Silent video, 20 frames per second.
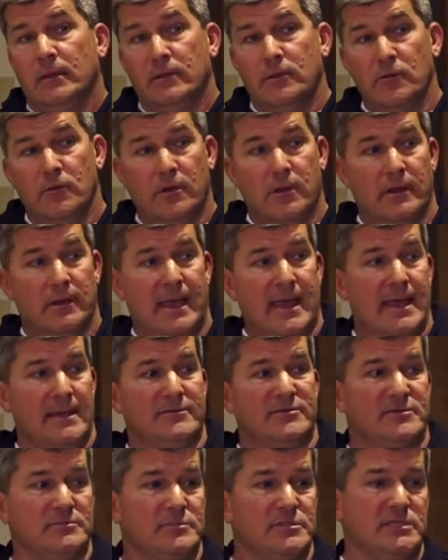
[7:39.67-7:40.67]
you can
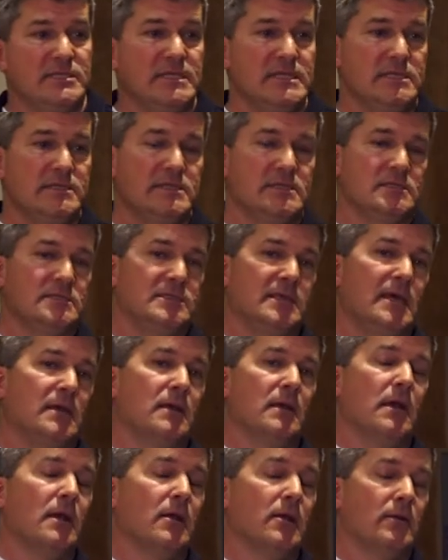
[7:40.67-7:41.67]
have some seasons
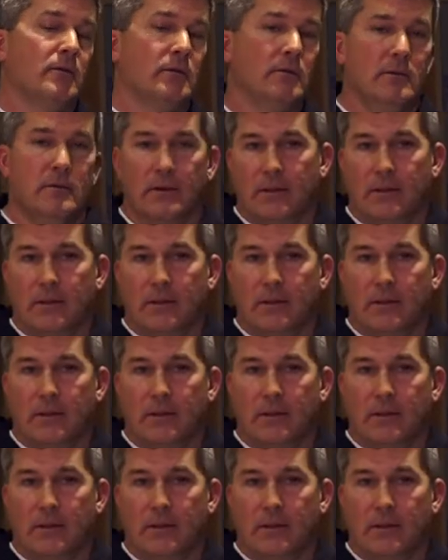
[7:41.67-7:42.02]
that aren't